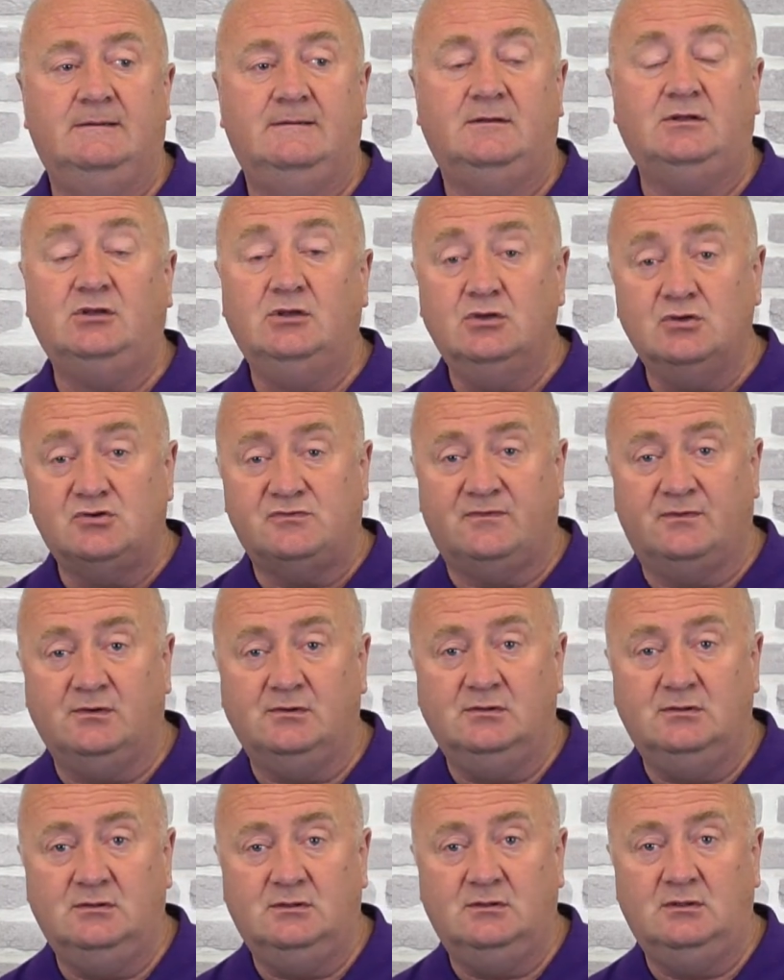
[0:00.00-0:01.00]
useful,
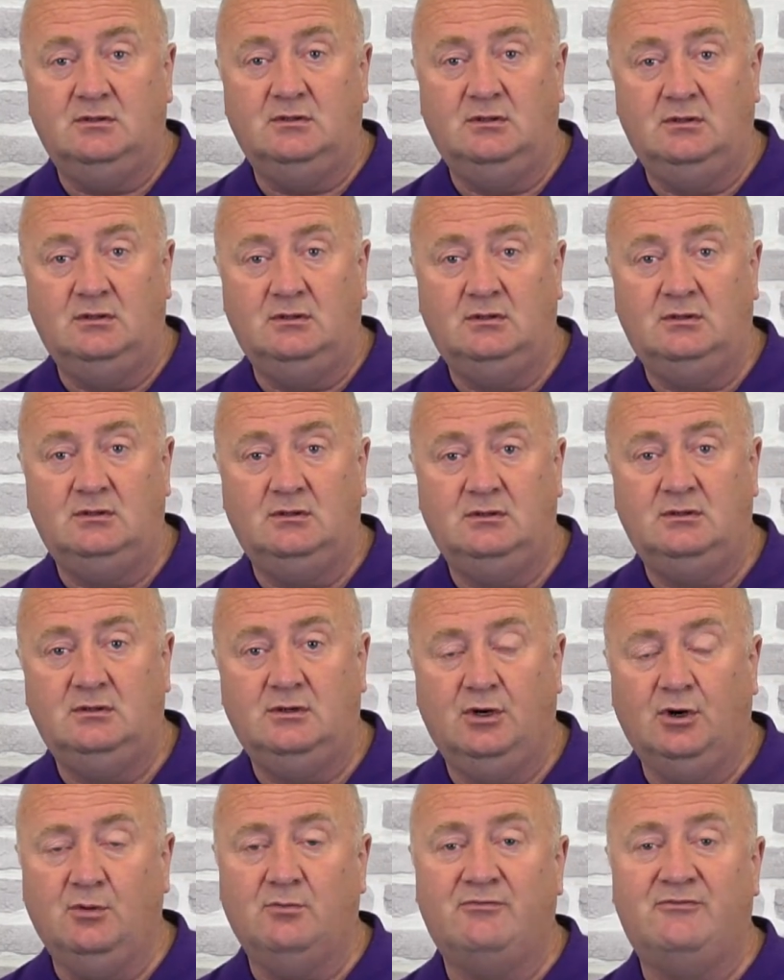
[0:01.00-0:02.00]

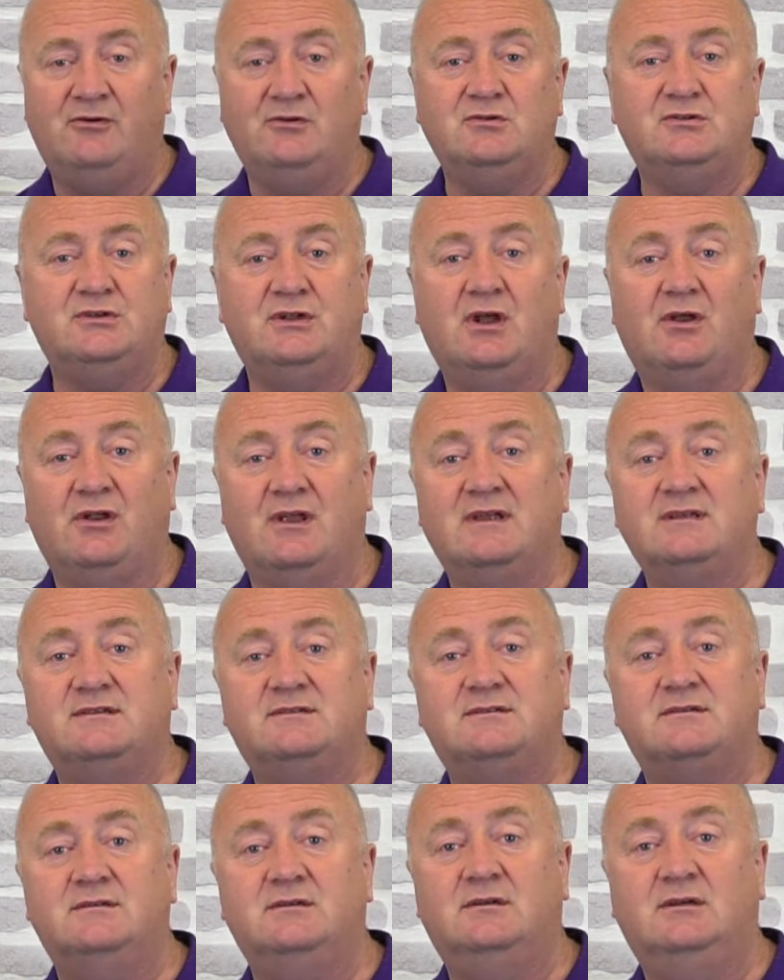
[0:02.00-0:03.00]
upfront and honest,